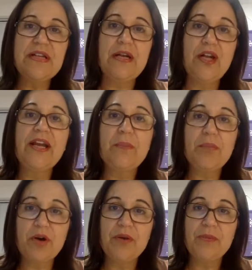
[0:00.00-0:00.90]
like a
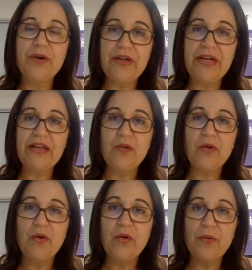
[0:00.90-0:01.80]
probiotic or a